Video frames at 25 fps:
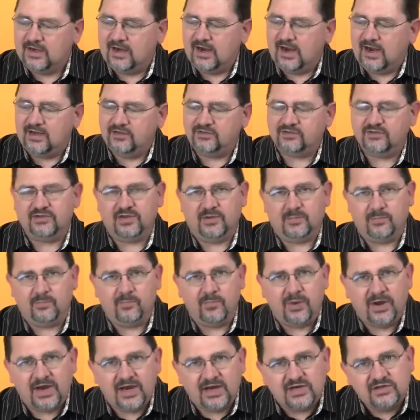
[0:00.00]
This is a
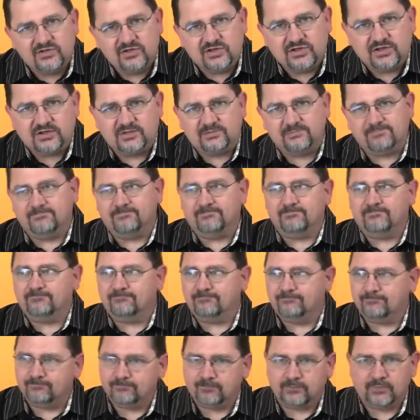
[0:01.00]
paging
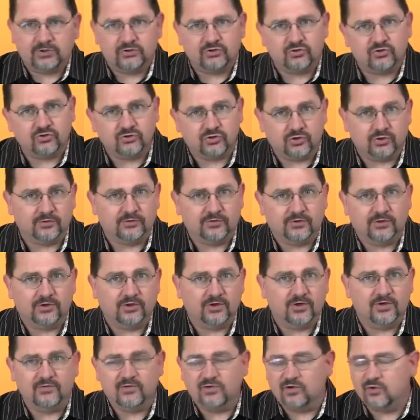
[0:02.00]
server,
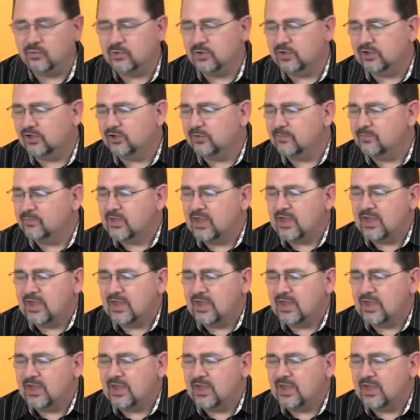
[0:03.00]
if you will.